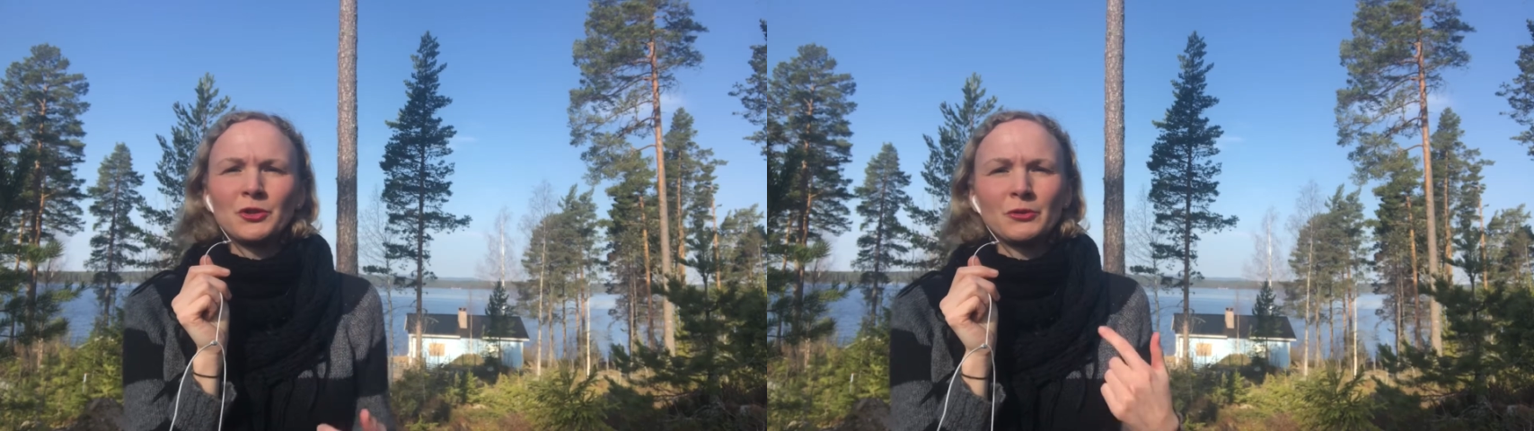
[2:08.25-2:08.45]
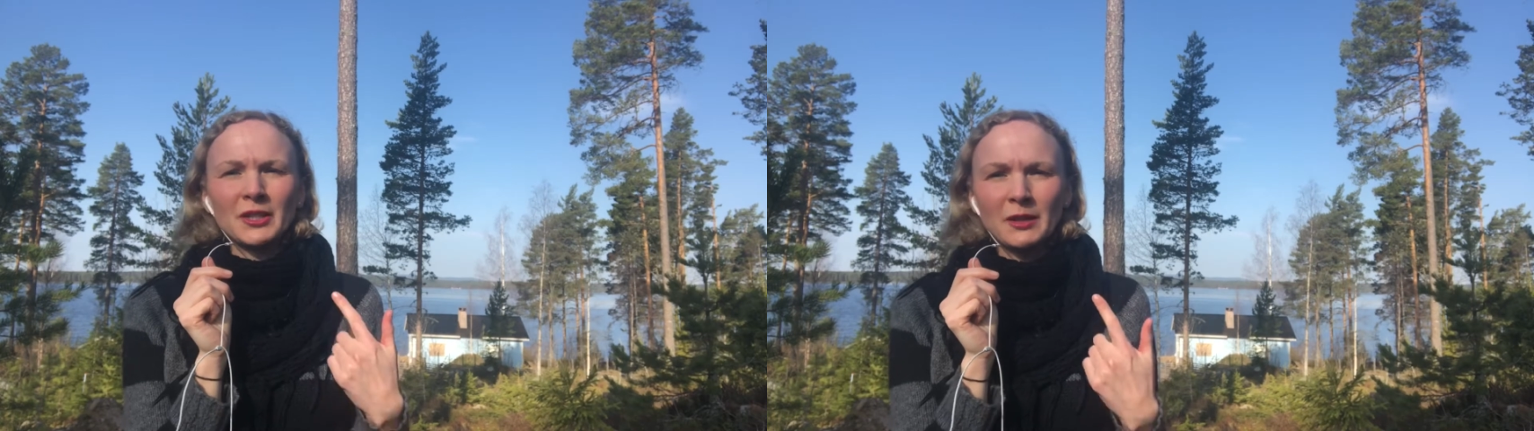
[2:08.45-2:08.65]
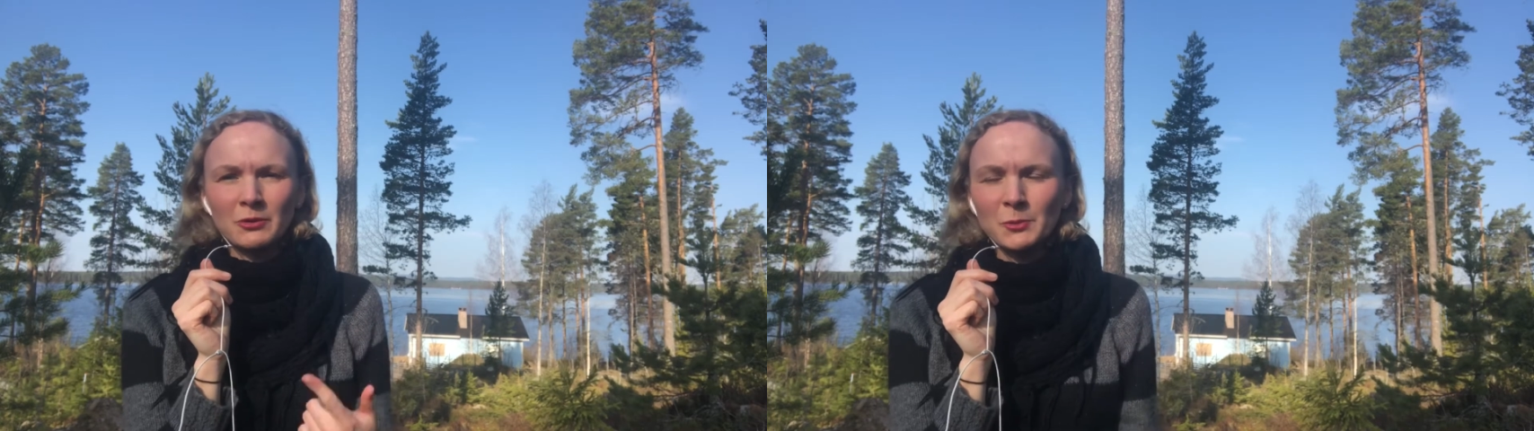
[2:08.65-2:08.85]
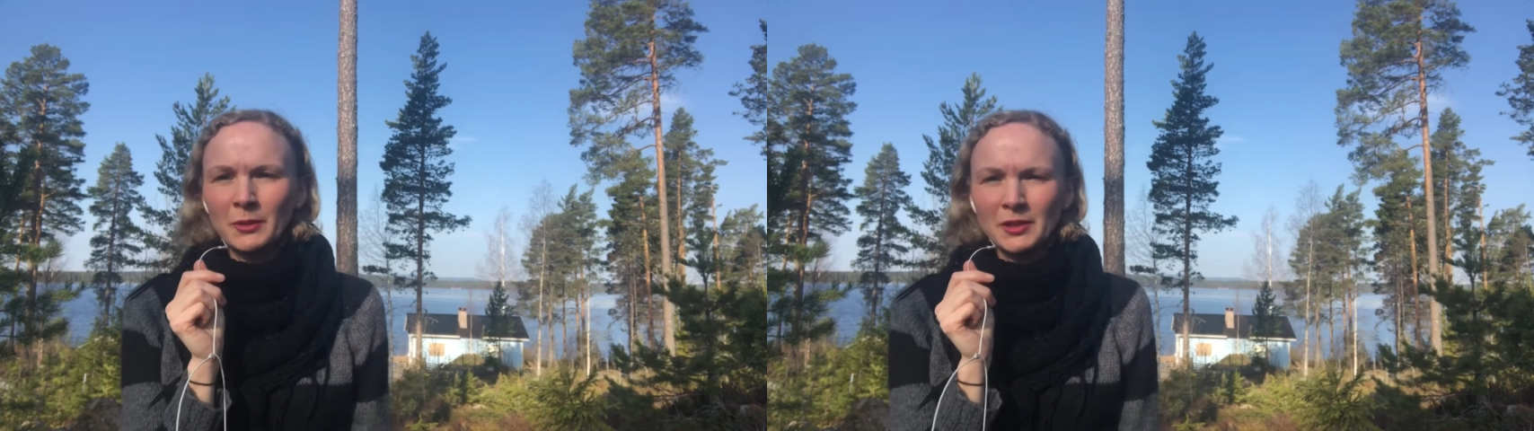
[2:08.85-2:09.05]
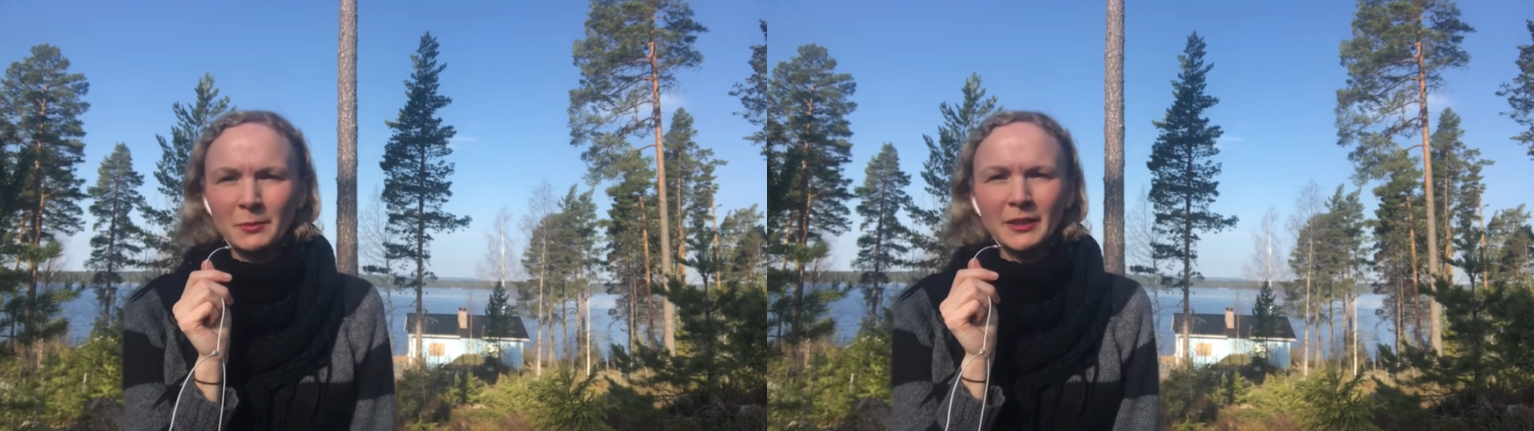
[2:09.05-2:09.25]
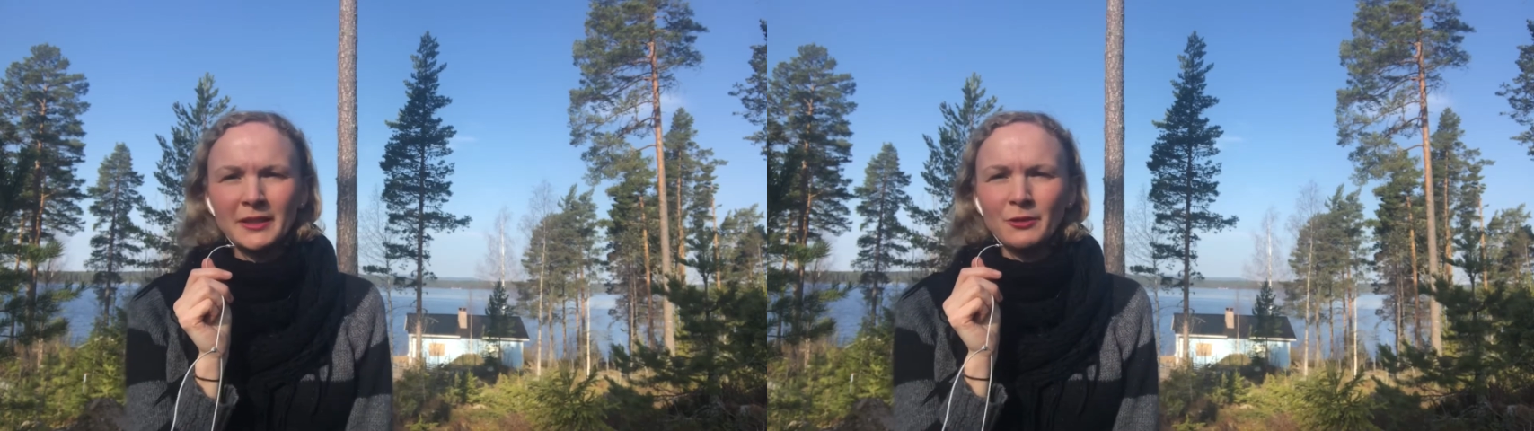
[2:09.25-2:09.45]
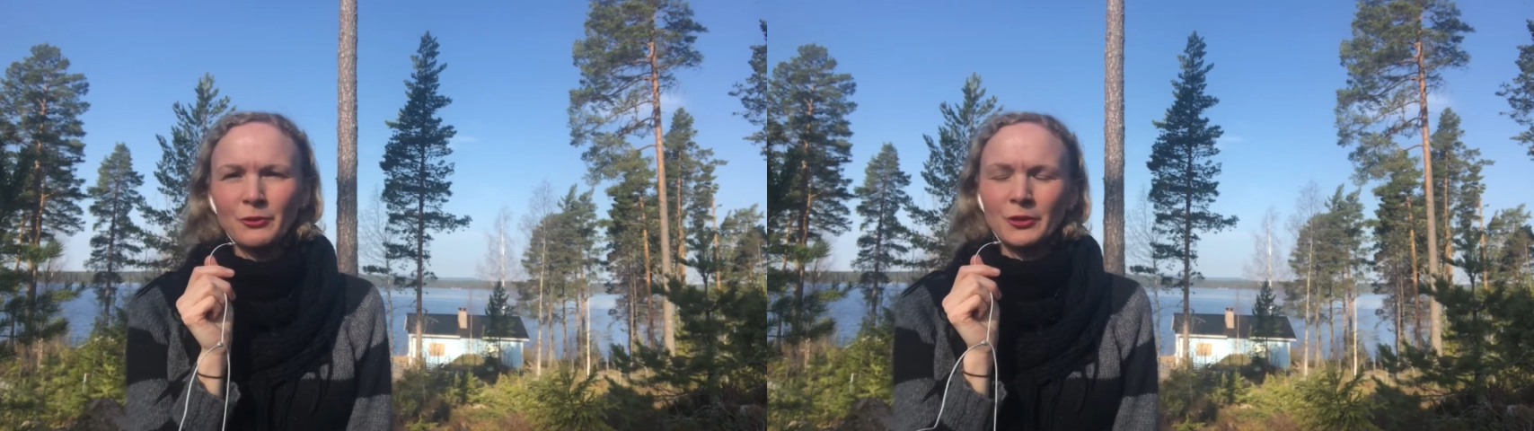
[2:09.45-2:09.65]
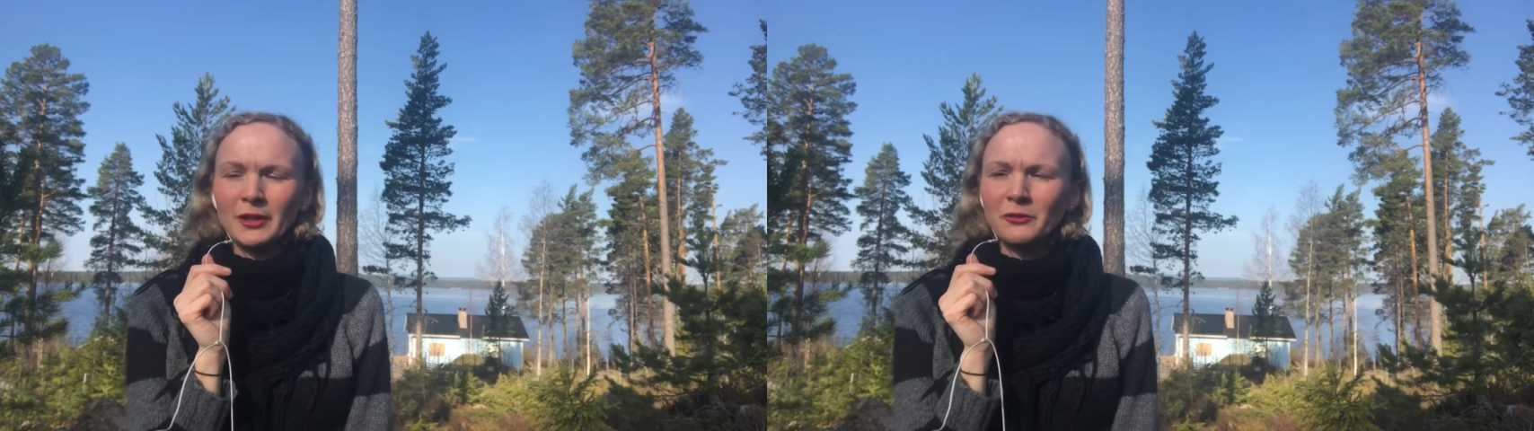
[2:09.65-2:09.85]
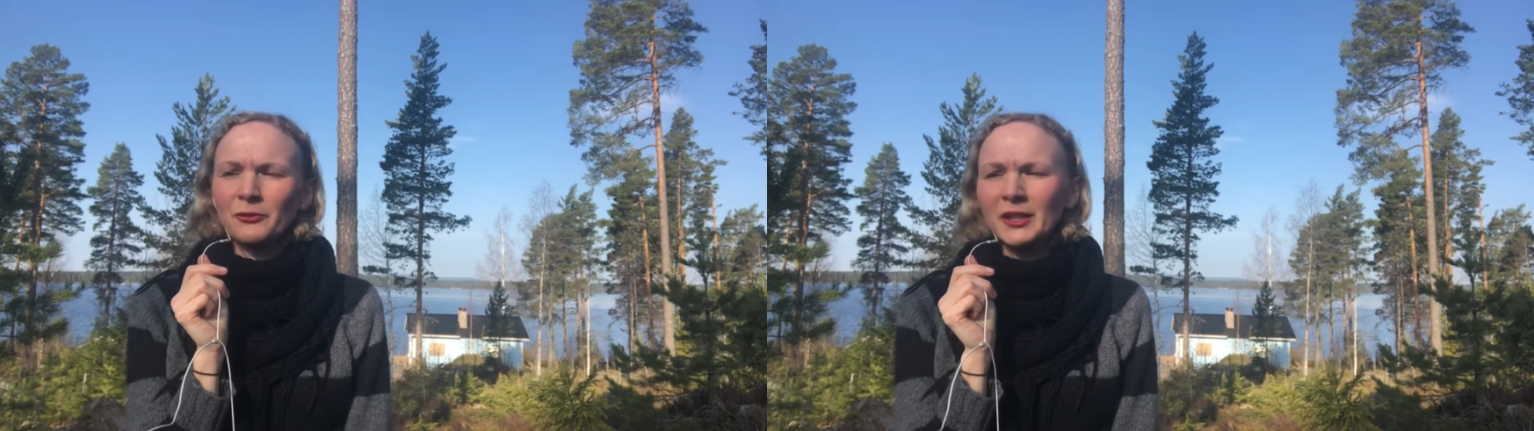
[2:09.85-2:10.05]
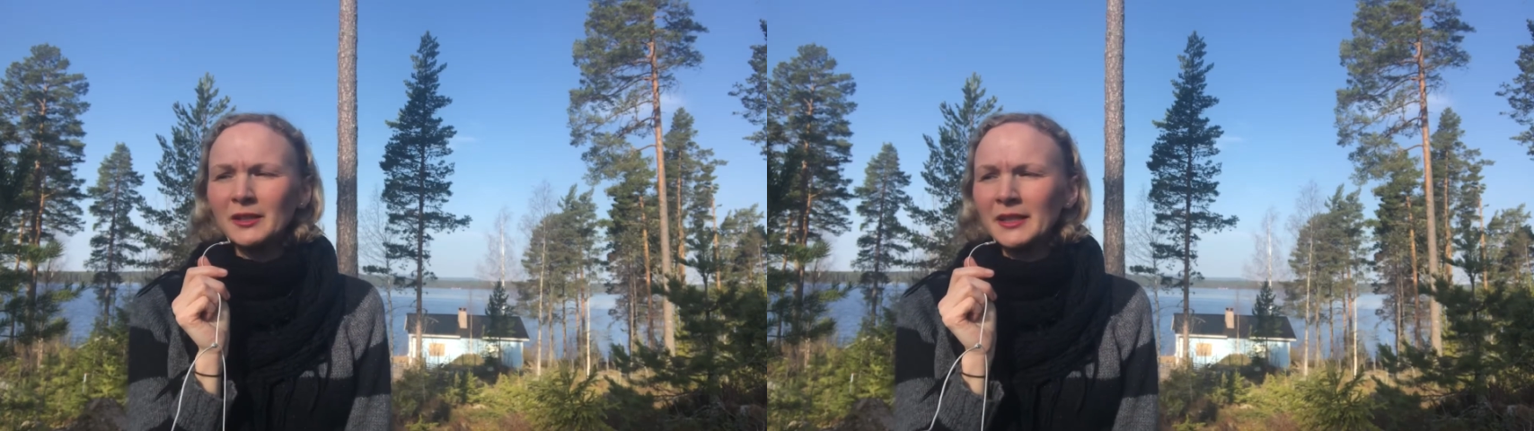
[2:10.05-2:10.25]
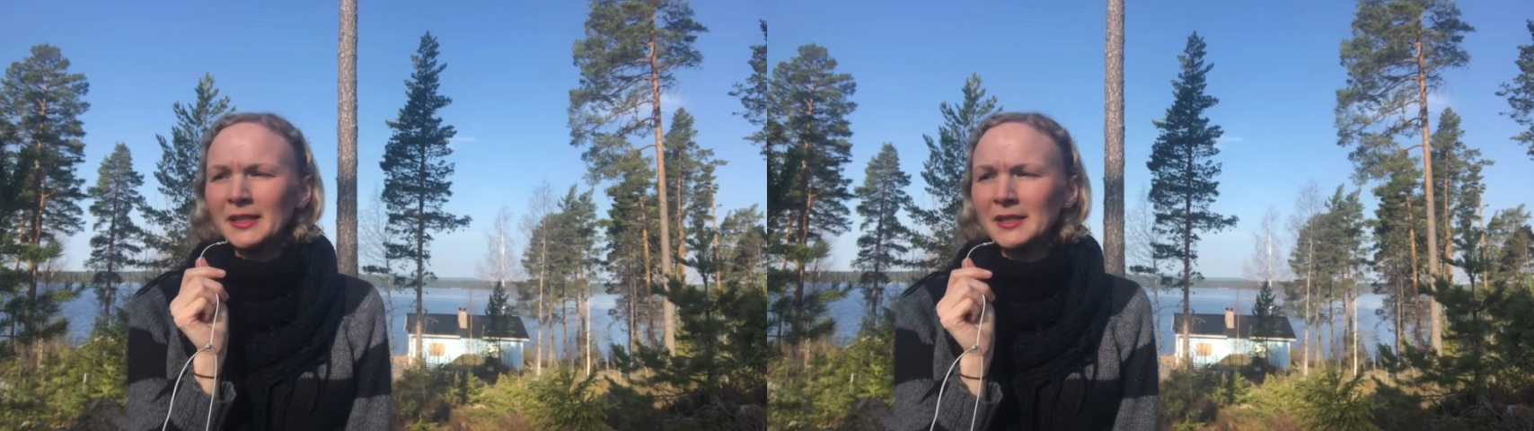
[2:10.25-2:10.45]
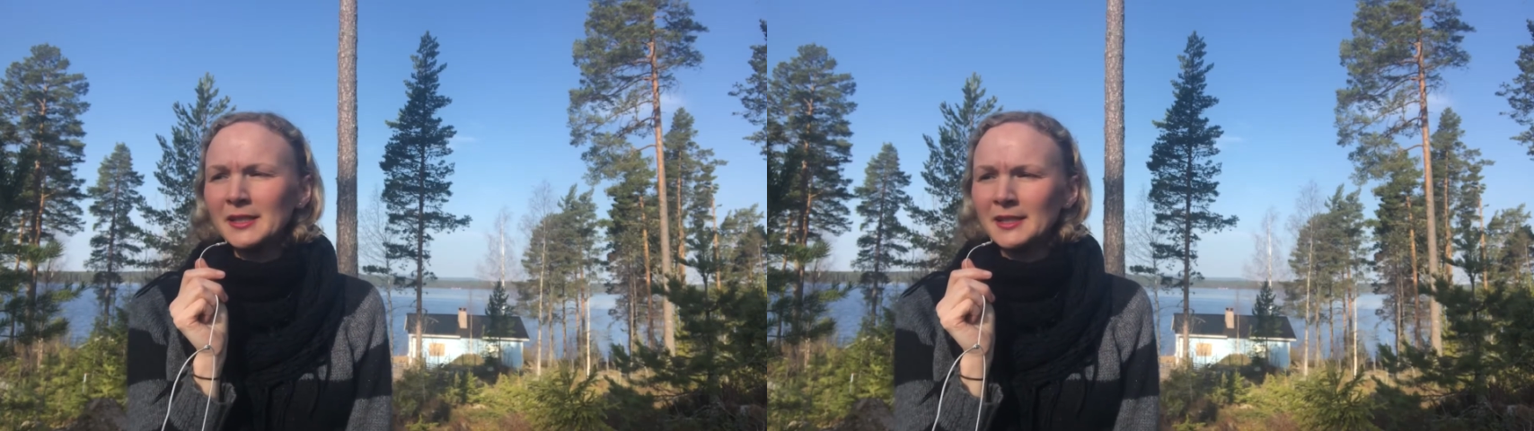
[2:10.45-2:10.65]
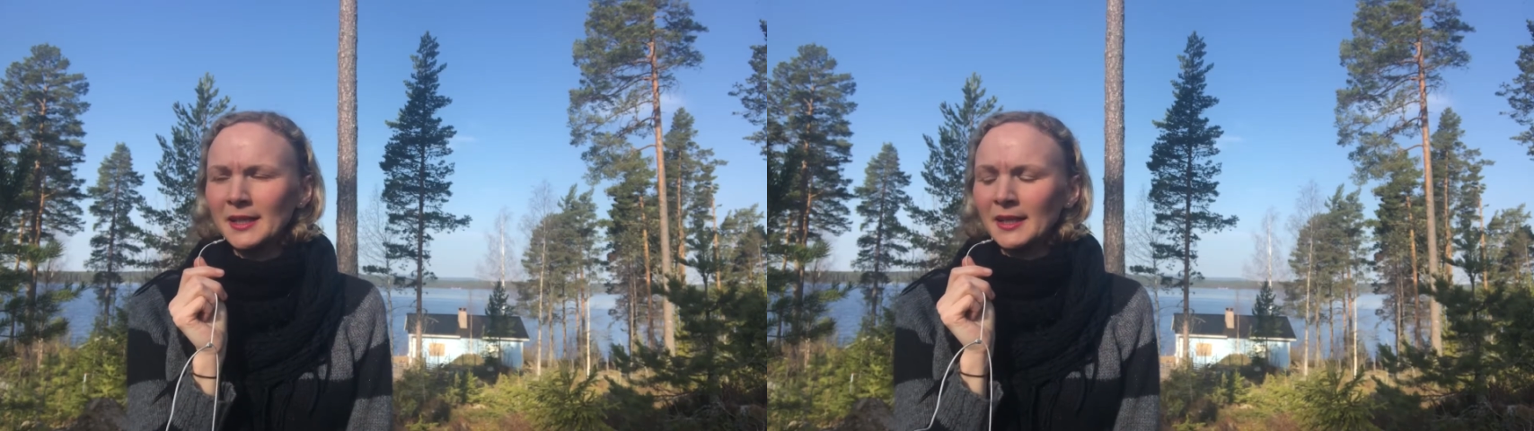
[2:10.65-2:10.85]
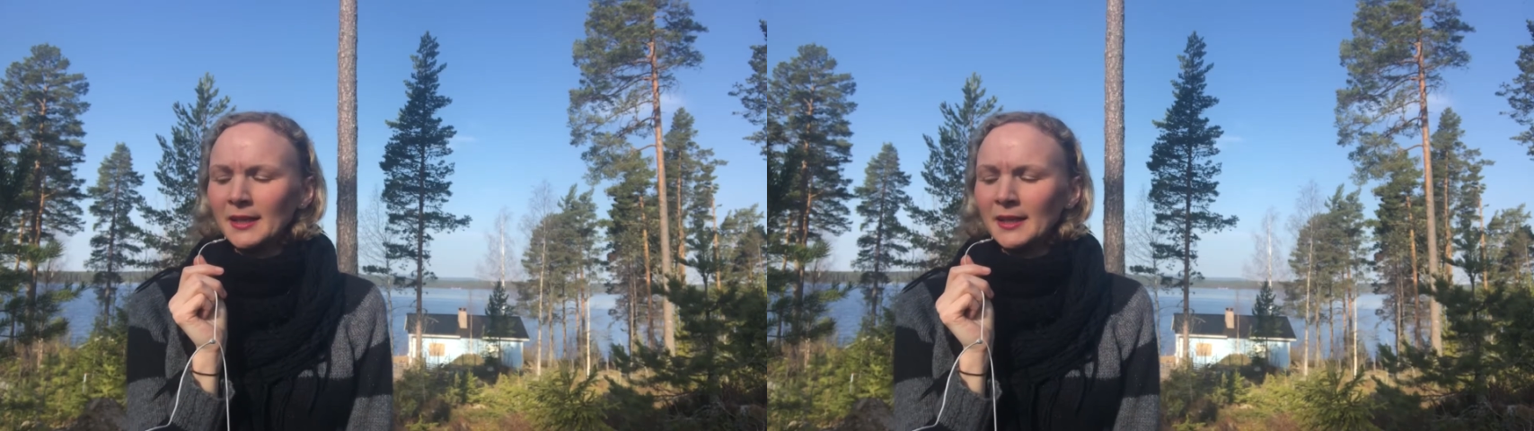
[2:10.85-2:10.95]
to take responsibility for their feelings.